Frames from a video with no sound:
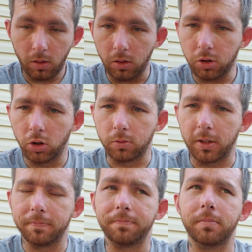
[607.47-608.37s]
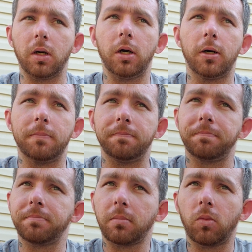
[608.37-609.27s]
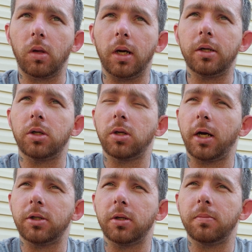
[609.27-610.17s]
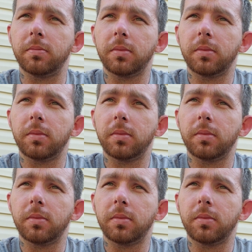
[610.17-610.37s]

excuse me. I just like to.